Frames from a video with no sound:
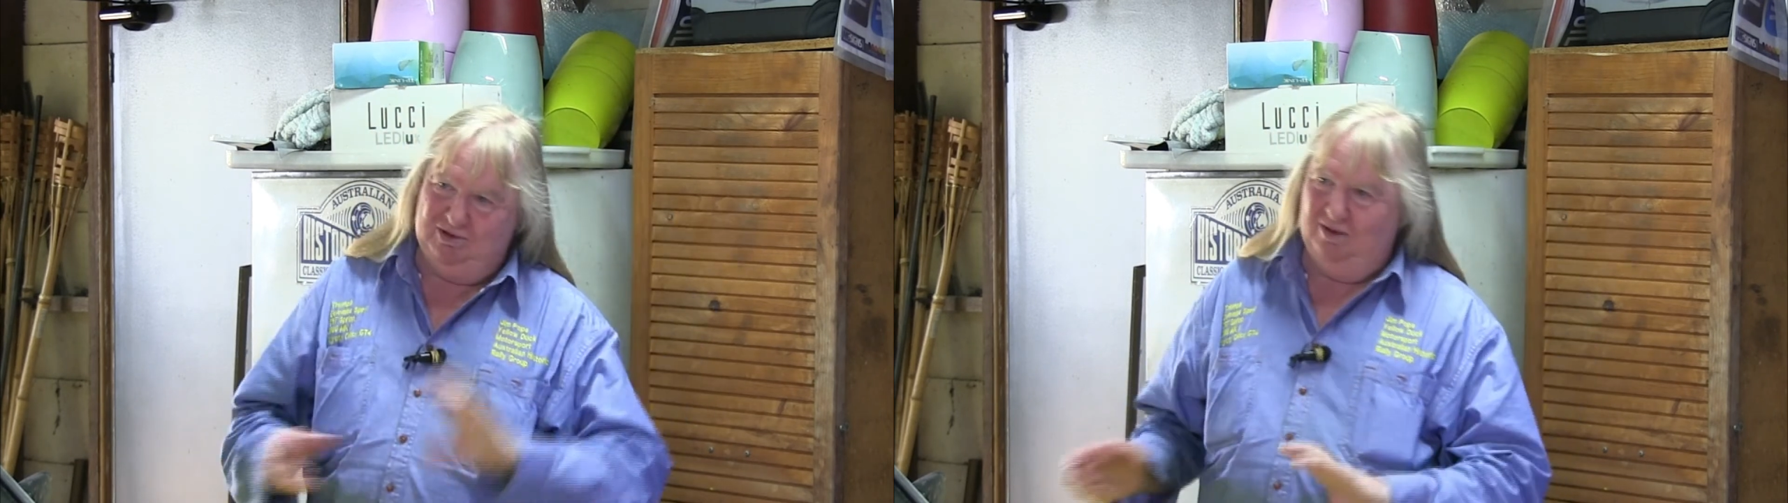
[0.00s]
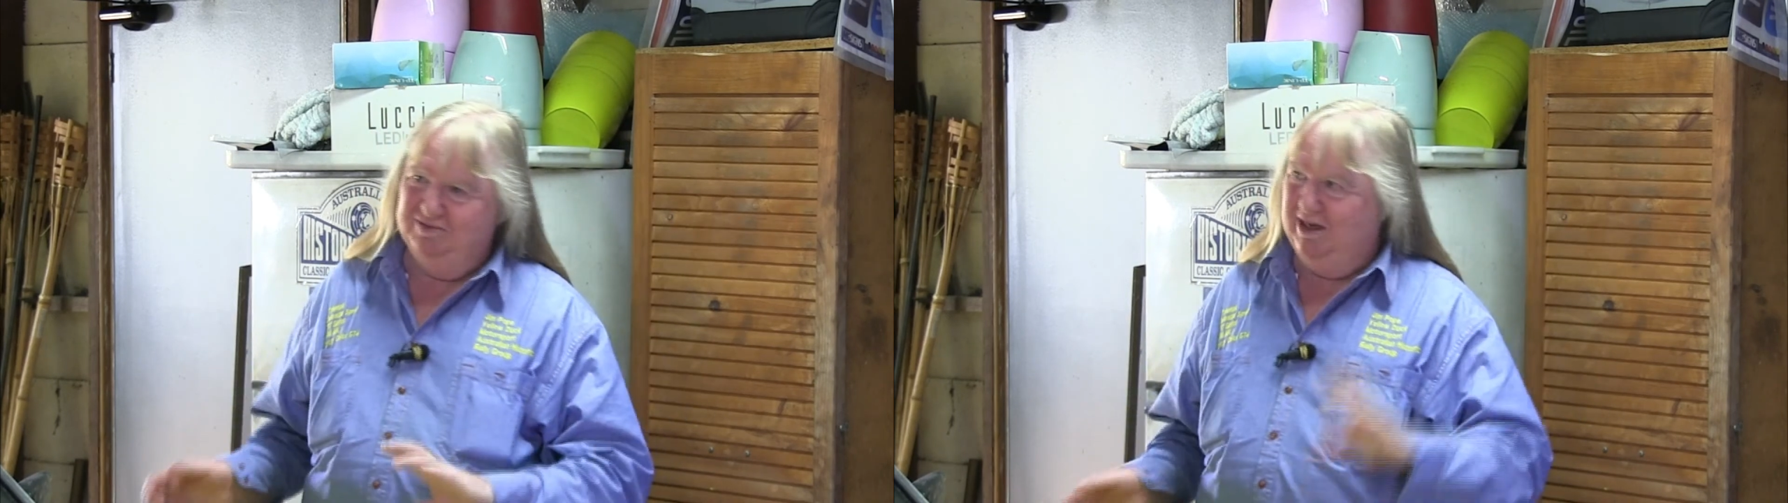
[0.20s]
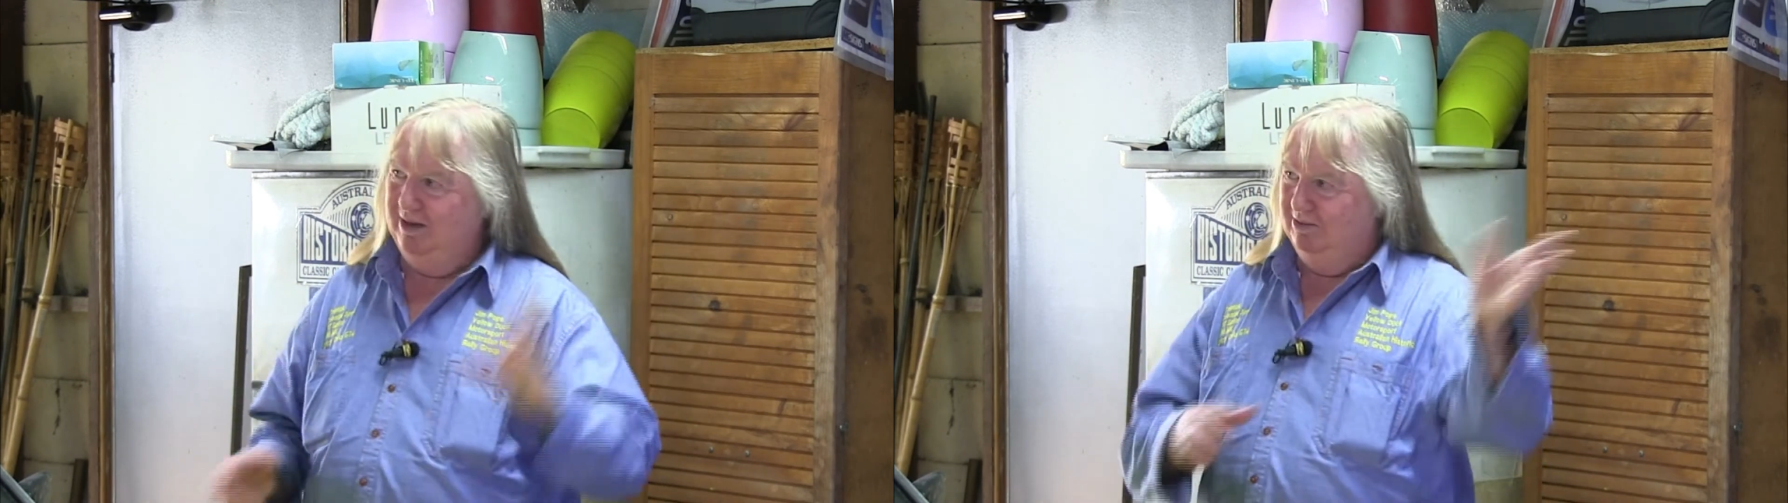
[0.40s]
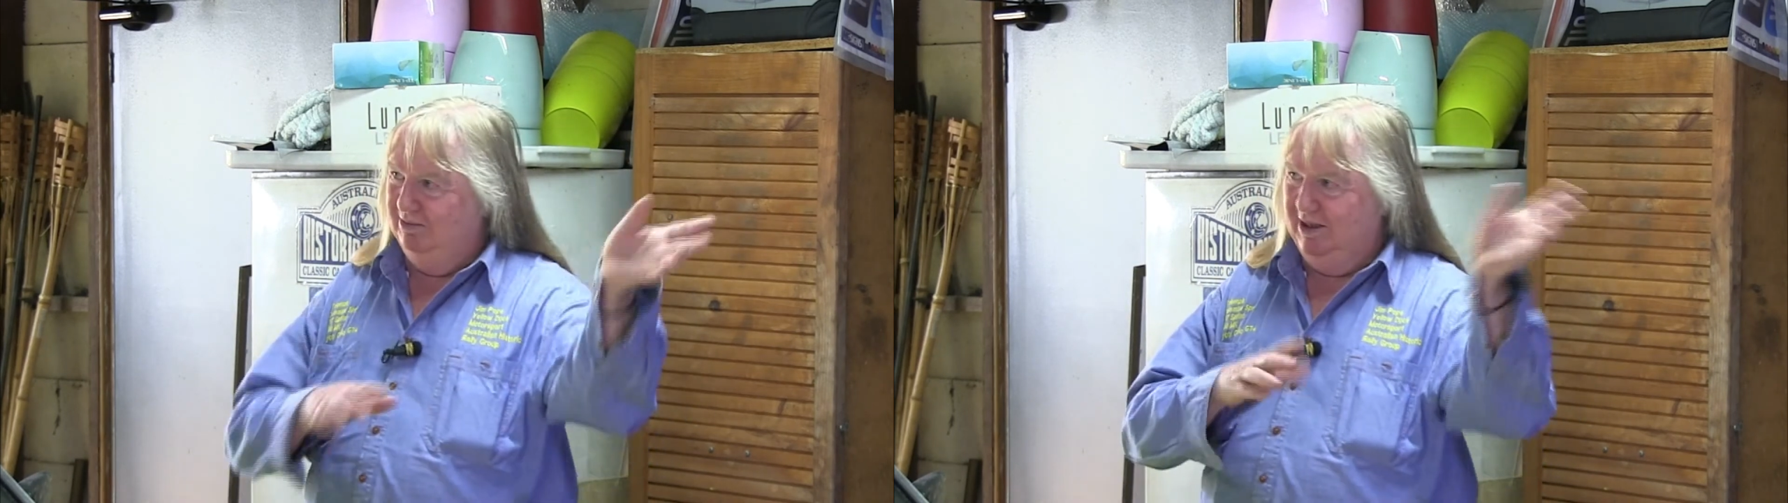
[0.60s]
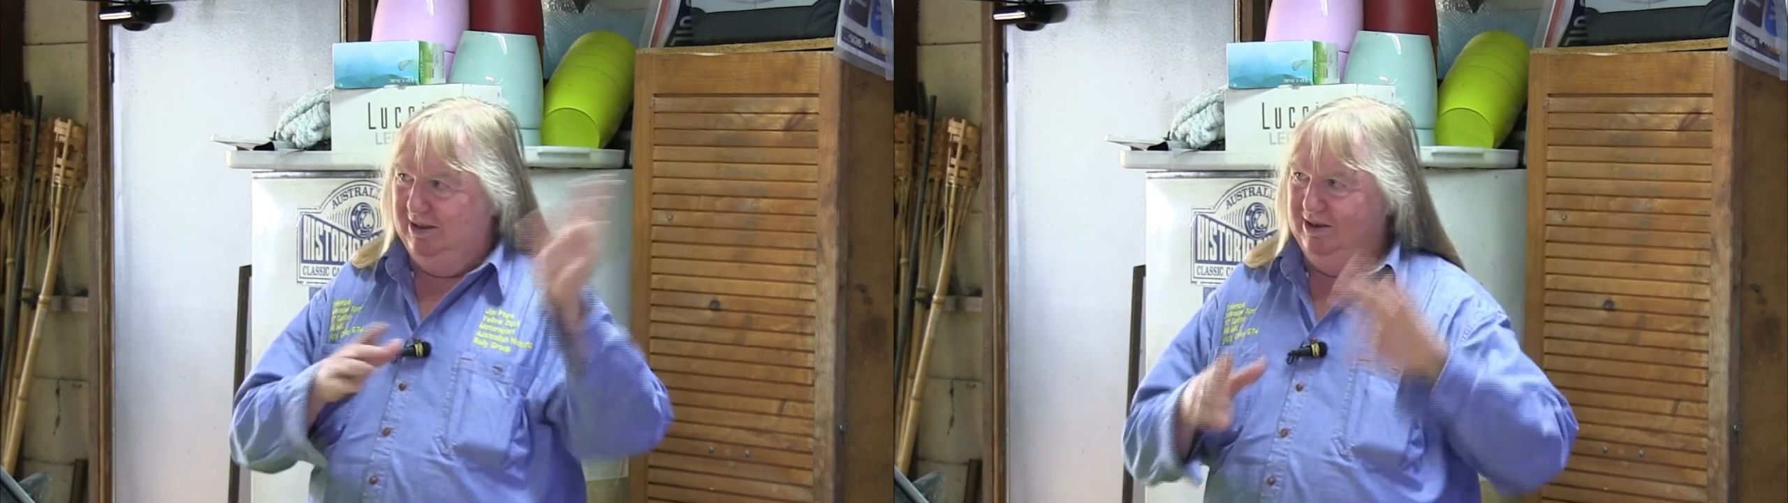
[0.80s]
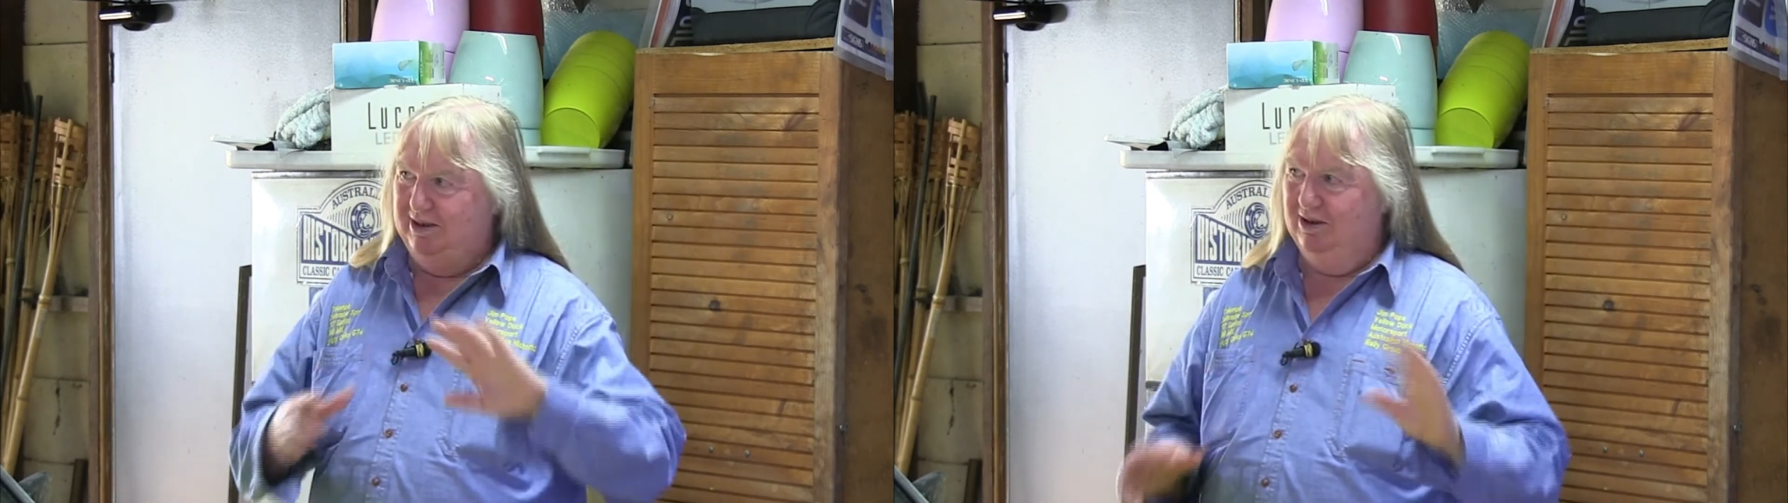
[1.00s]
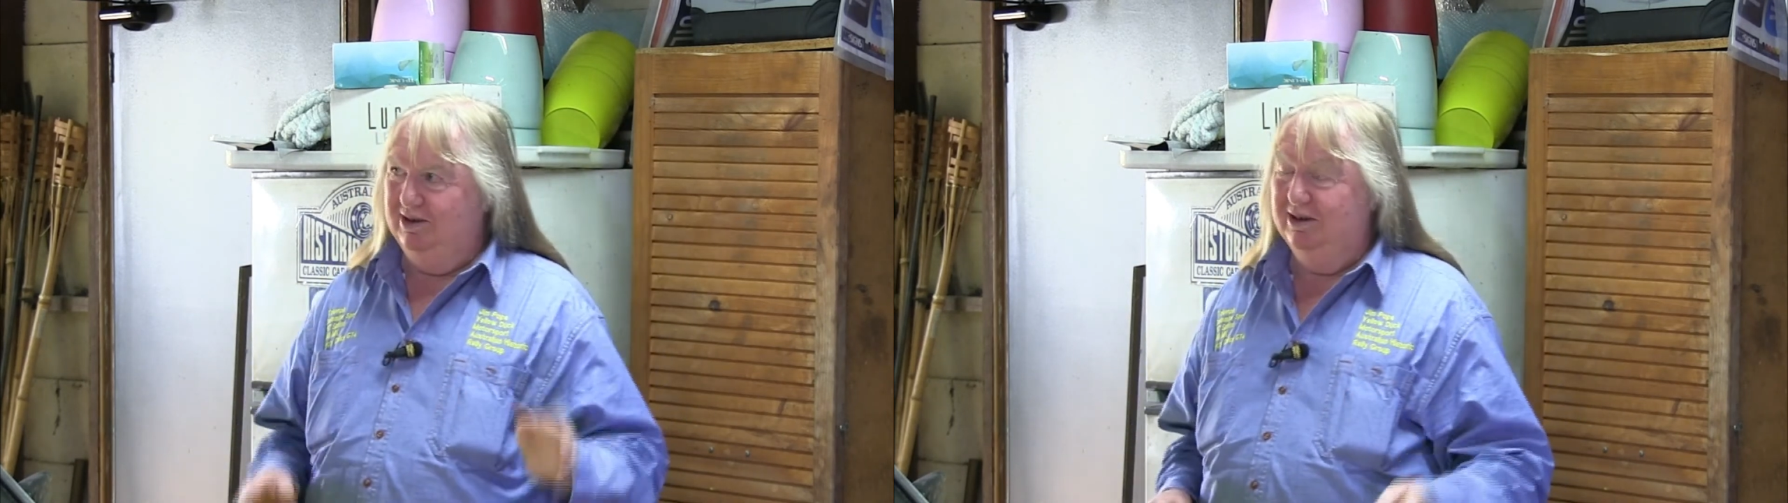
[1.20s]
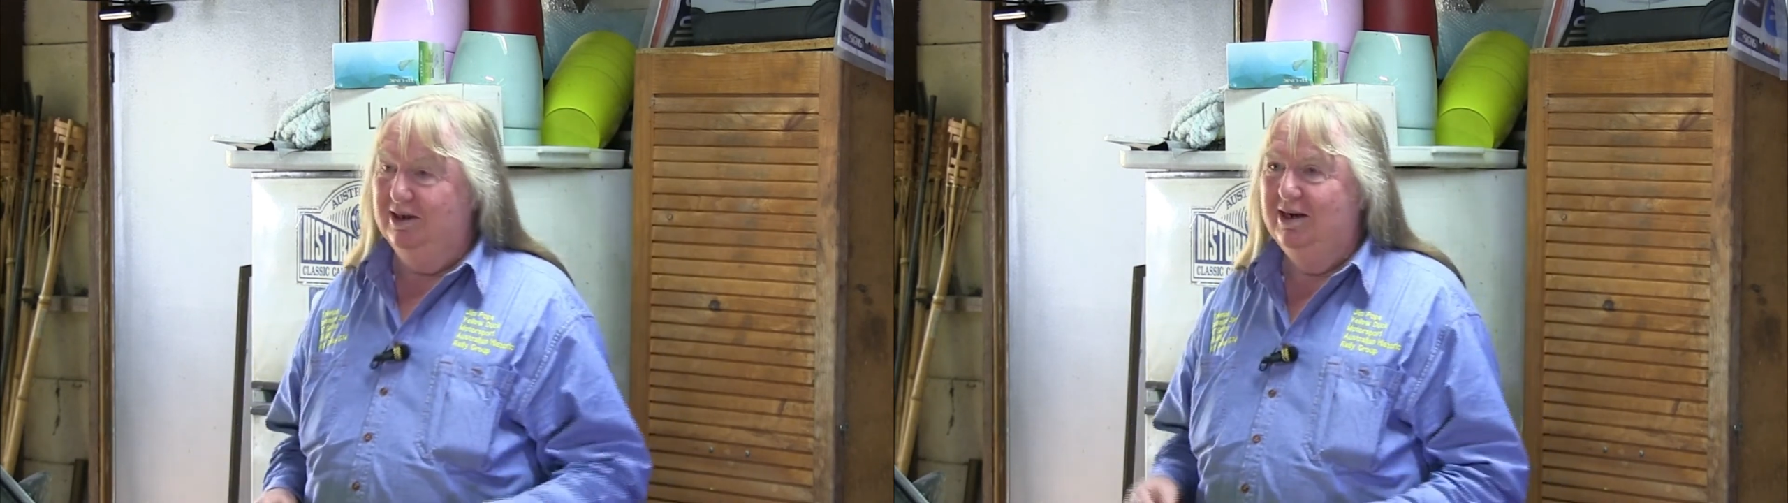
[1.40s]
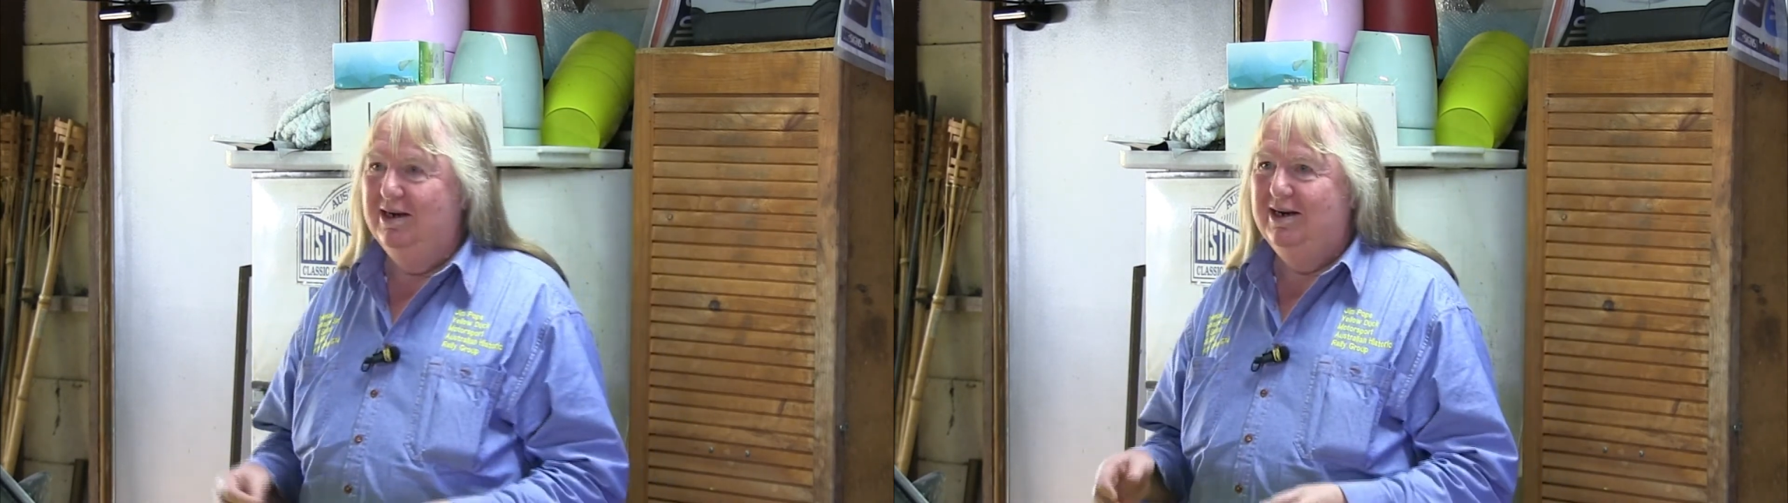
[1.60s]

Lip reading: Coffs Harbour rally thing I did,